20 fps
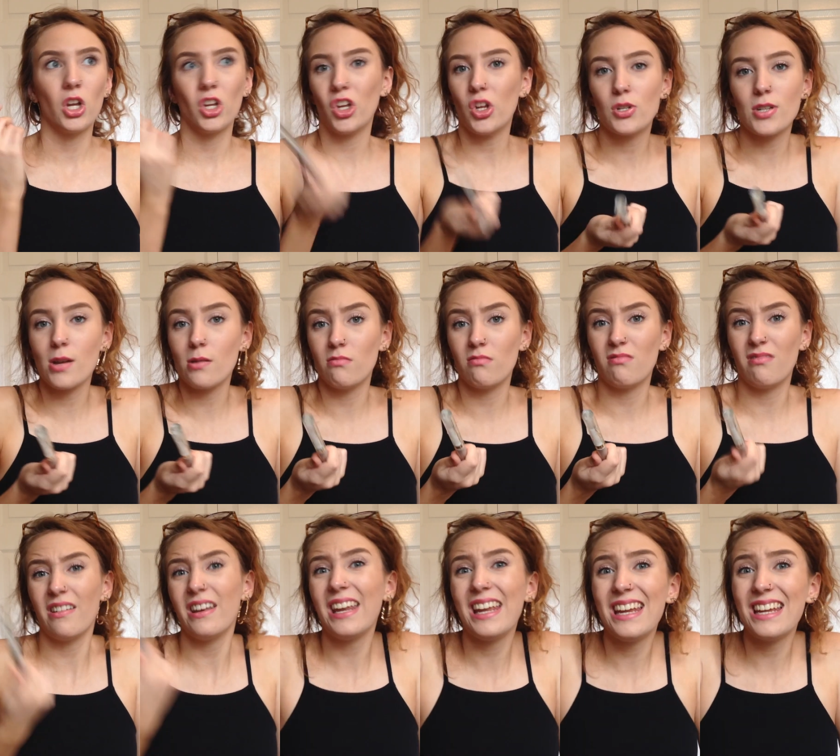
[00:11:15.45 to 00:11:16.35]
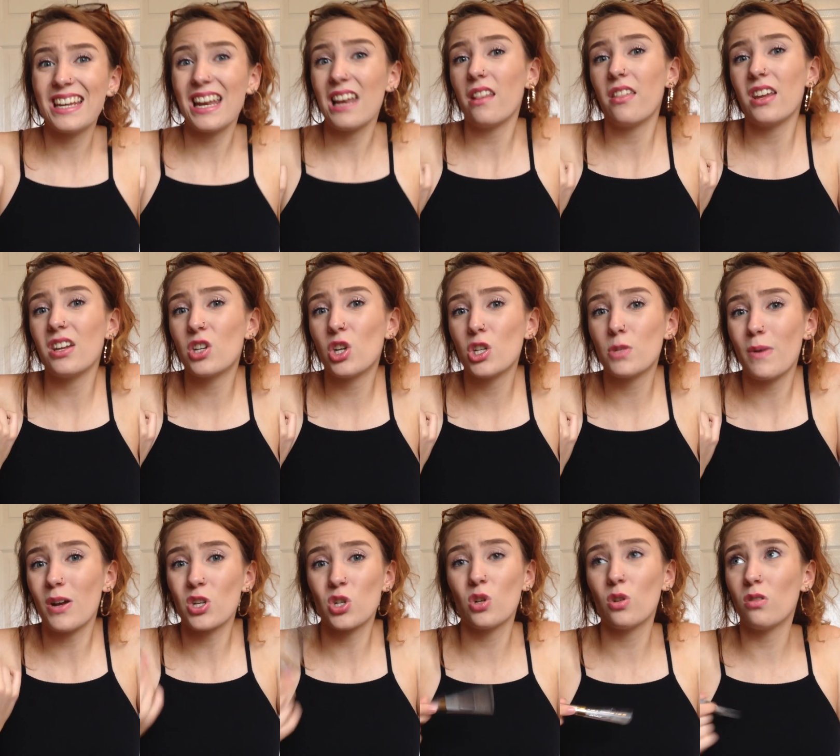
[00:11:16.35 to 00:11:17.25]
You don't need anything too
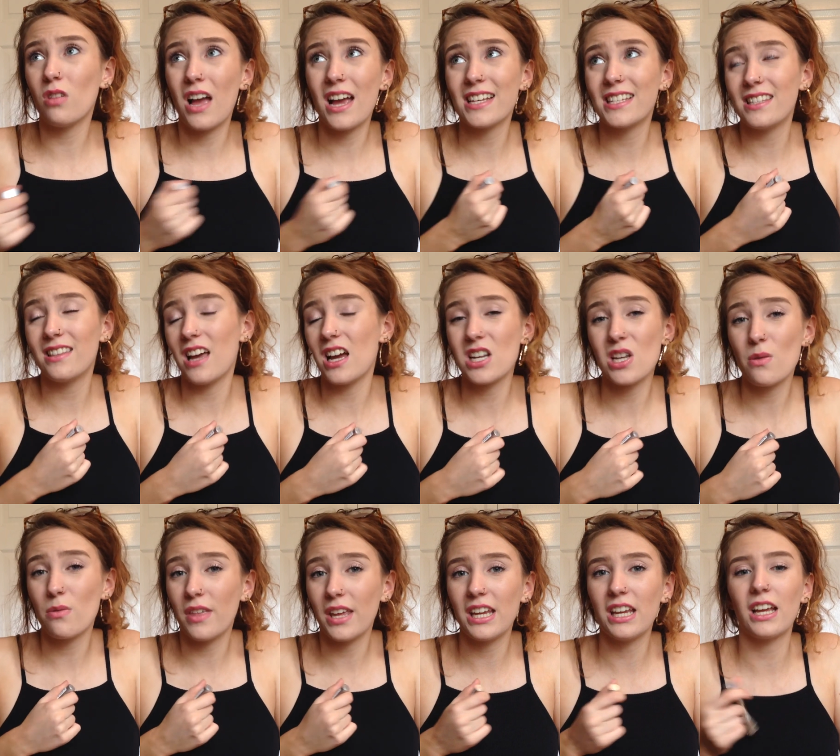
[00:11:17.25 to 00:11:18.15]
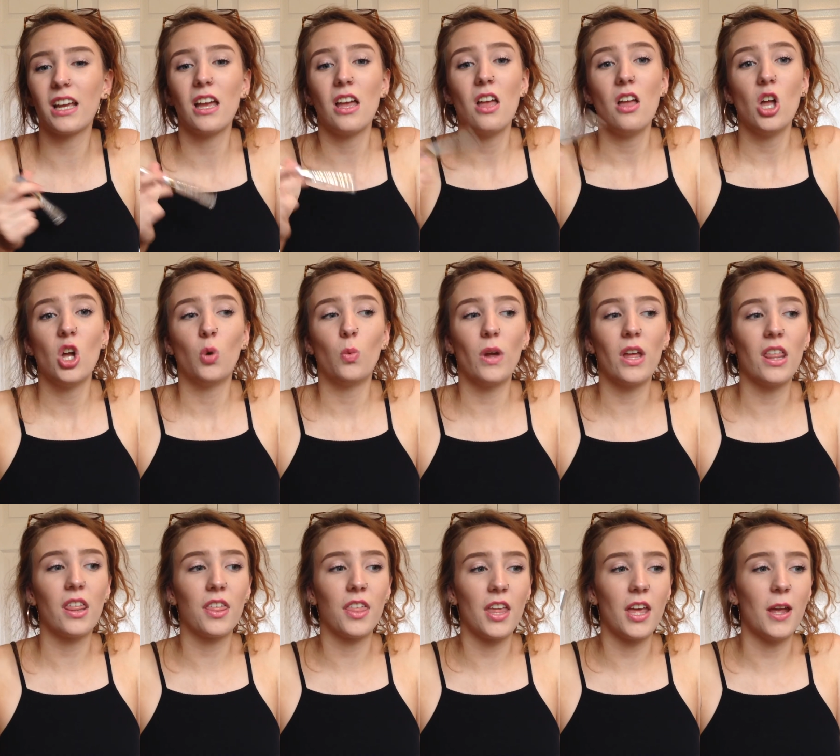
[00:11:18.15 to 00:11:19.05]
special, I don't think,
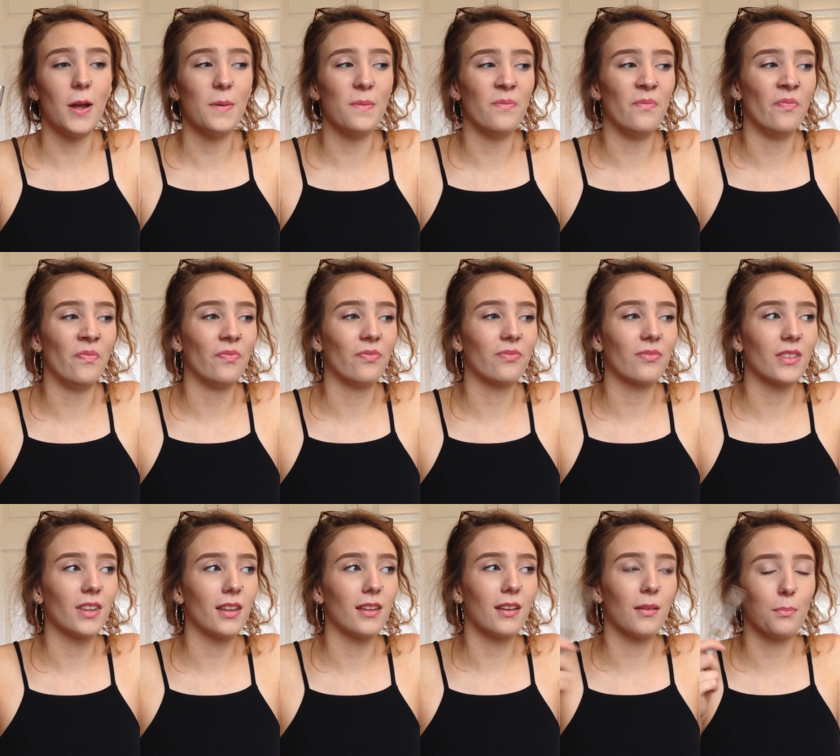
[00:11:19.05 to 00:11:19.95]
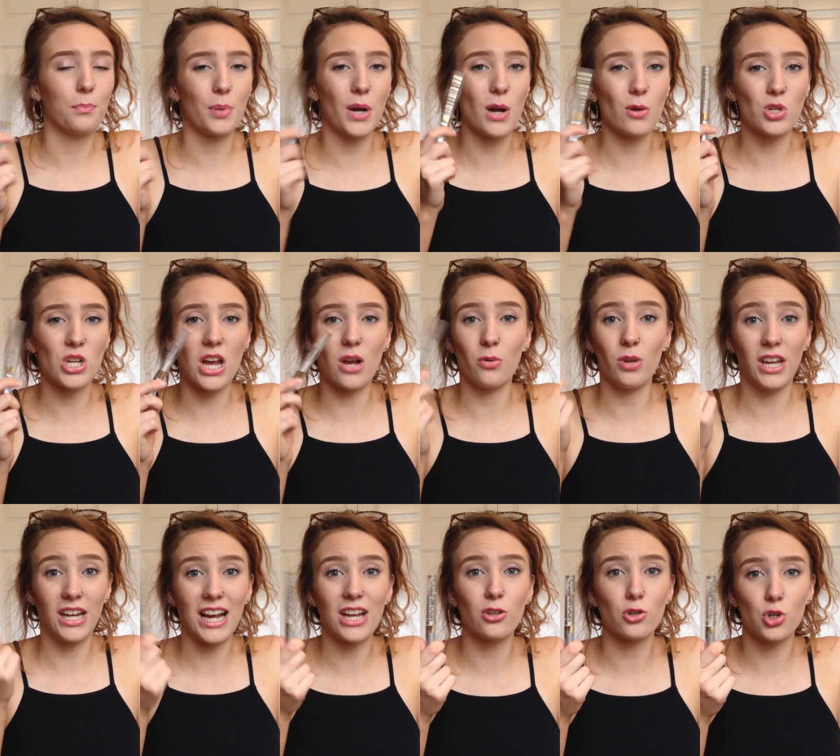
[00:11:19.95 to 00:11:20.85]
with brow gel.
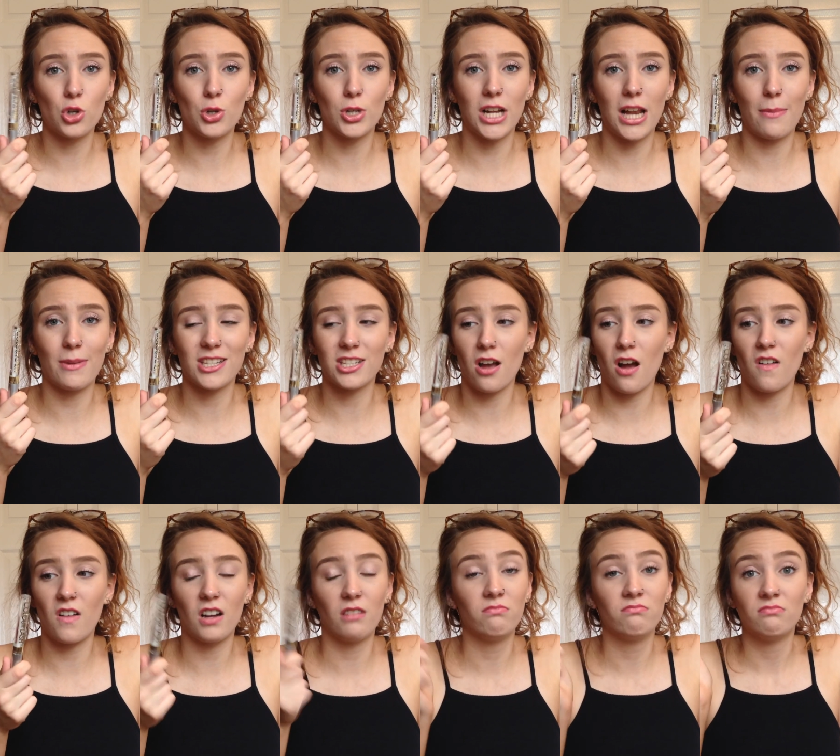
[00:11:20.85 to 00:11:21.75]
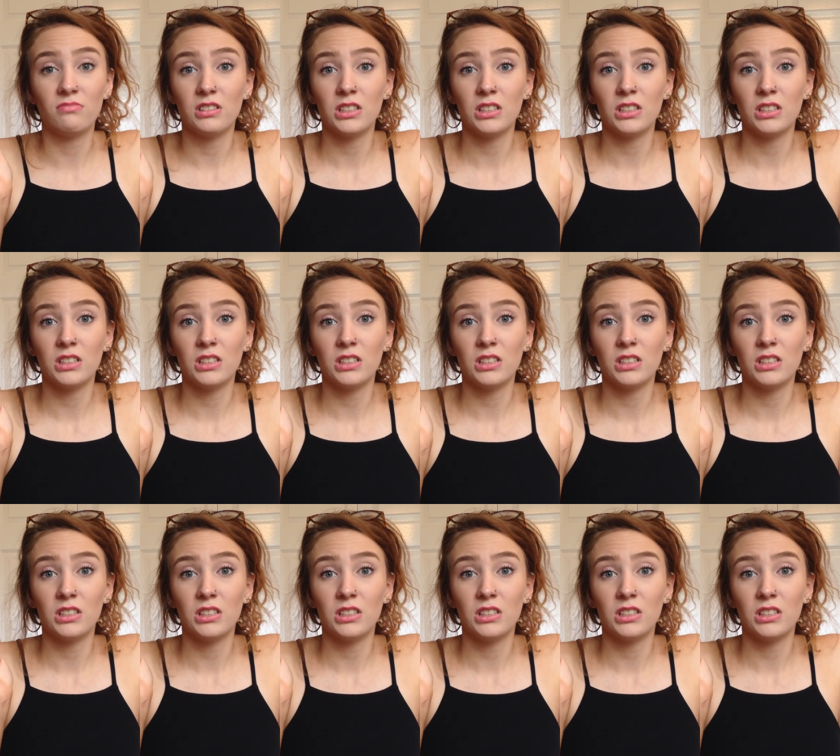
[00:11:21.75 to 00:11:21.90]
You can just use clear mascara.